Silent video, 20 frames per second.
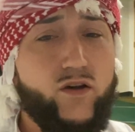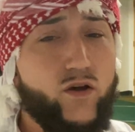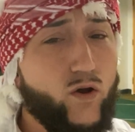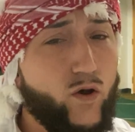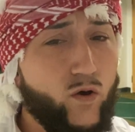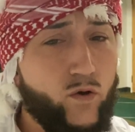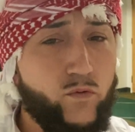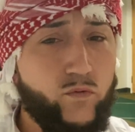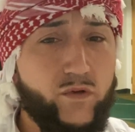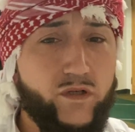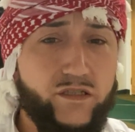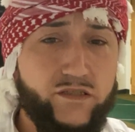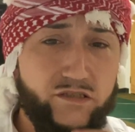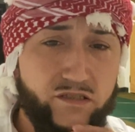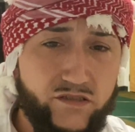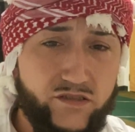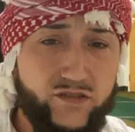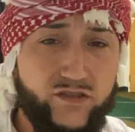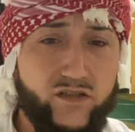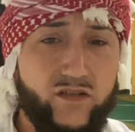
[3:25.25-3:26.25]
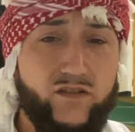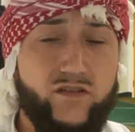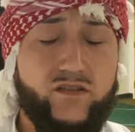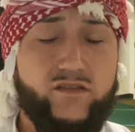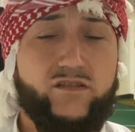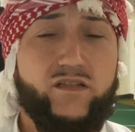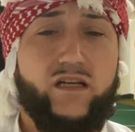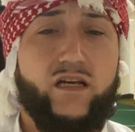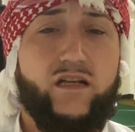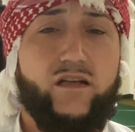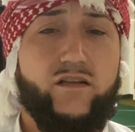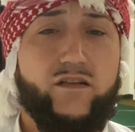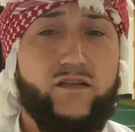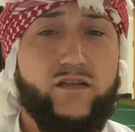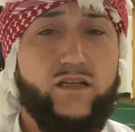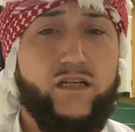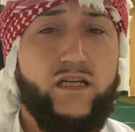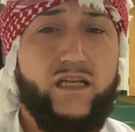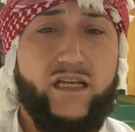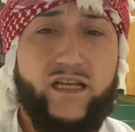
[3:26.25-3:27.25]
always, inshallah ta'ala.
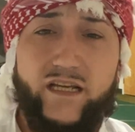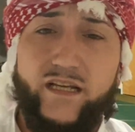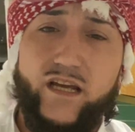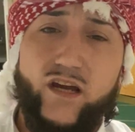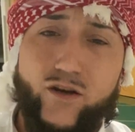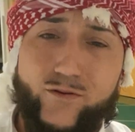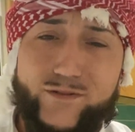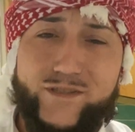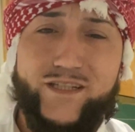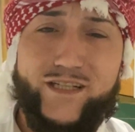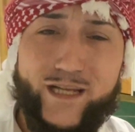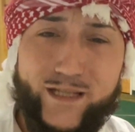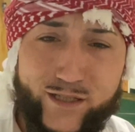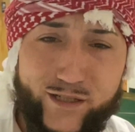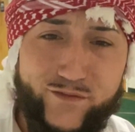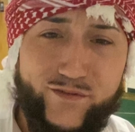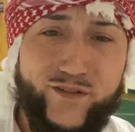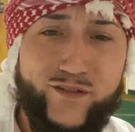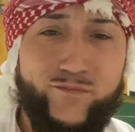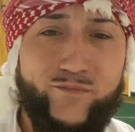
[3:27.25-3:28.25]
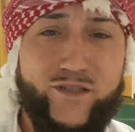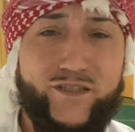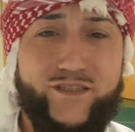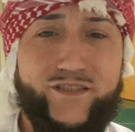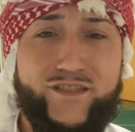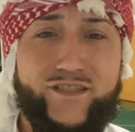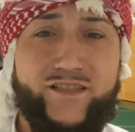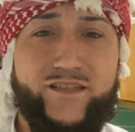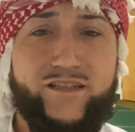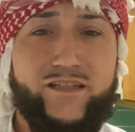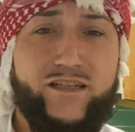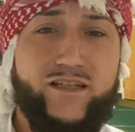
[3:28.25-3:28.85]
It helps that I live in a masjid,